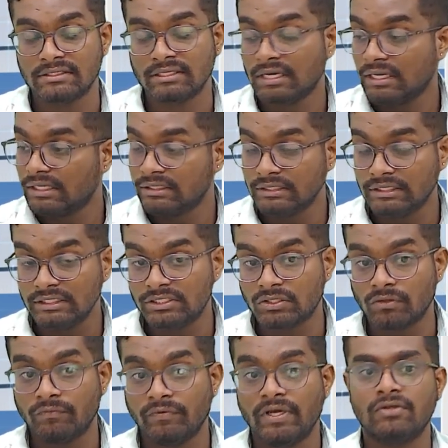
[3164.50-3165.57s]
this
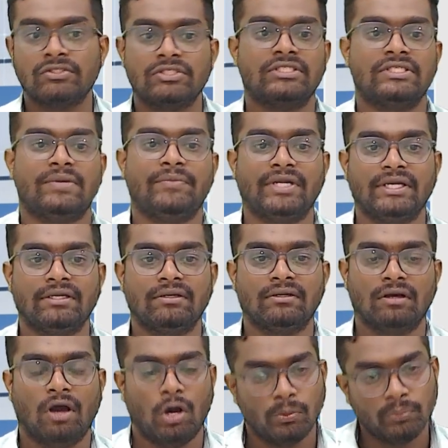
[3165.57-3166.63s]
warehouse is empty?
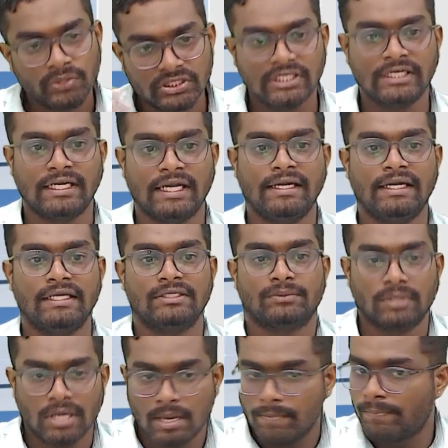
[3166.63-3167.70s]
Obviously 10 days.
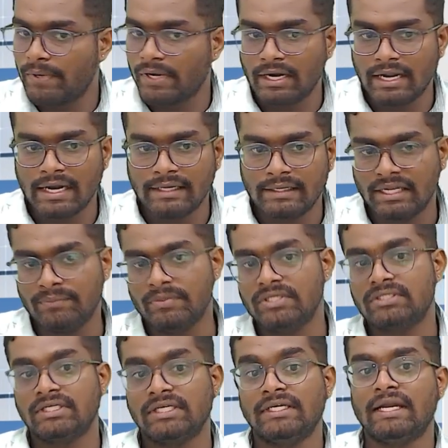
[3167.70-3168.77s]
Per day 10
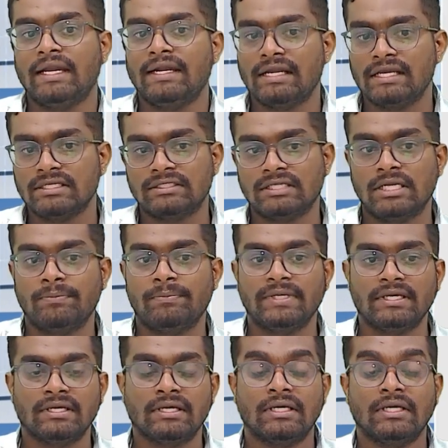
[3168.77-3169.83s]
means in 10 days they will
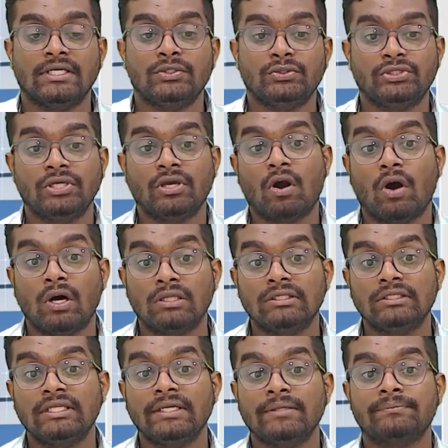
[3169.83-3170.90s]
be using all
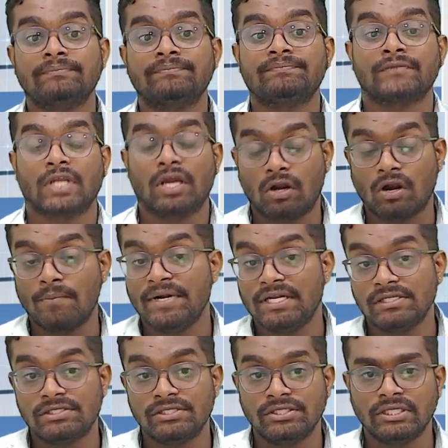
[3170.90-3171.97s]
the raw
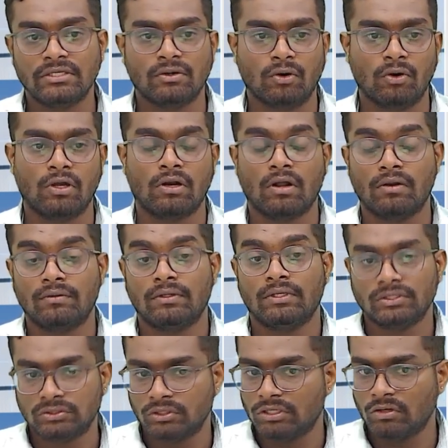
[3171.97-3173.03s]
materials in the godown.
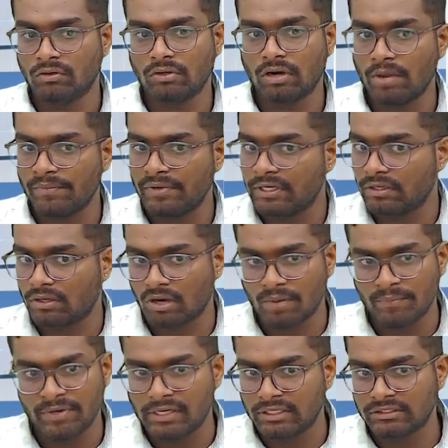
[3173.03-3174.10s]
So now raw
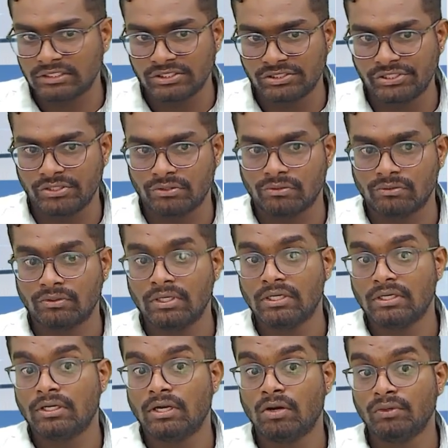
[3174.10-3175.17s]
materials is 0.
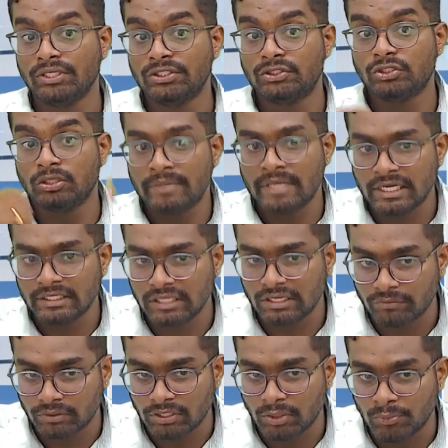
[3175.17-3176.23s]
Now it should be
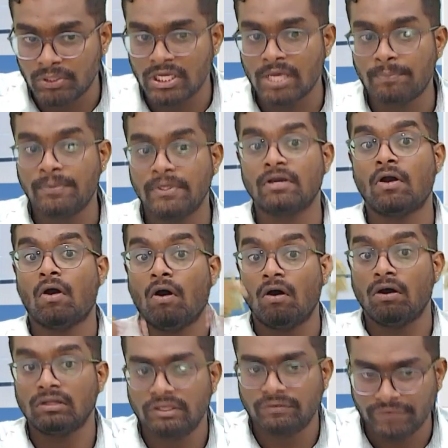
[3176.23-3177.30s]
either WIP
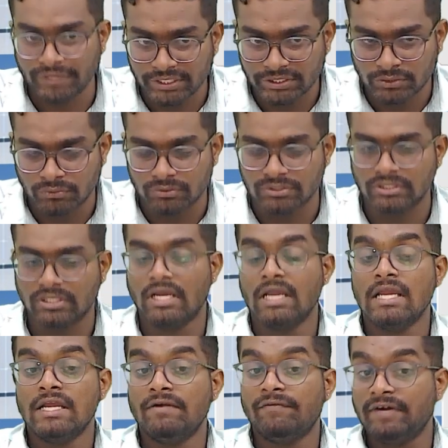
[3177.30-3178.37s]
or the finished goods.
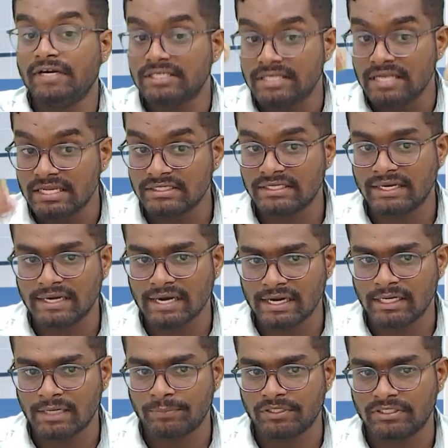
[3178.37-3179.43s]
If it is less than
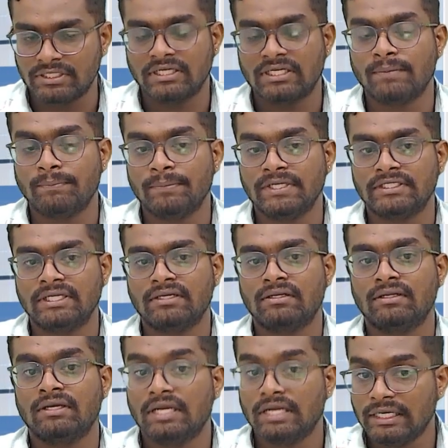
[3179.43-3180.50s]
100% completion,
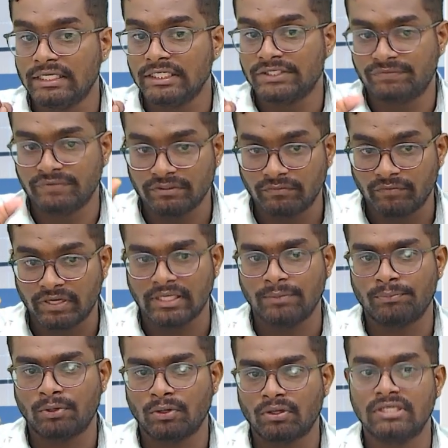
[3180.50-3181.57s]
it is work in
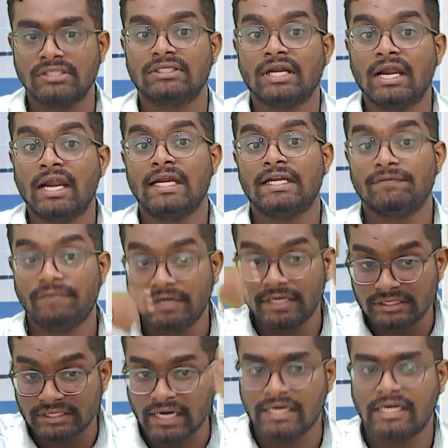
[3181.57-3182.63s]
progress, and if it
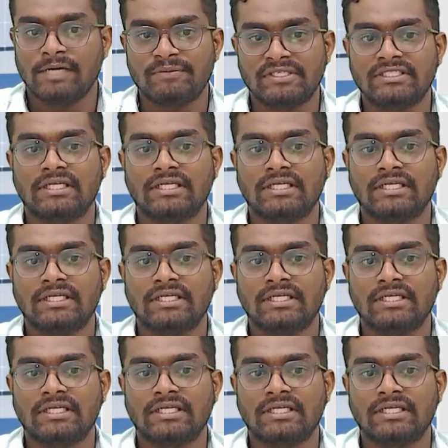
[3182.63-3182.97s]
is 100%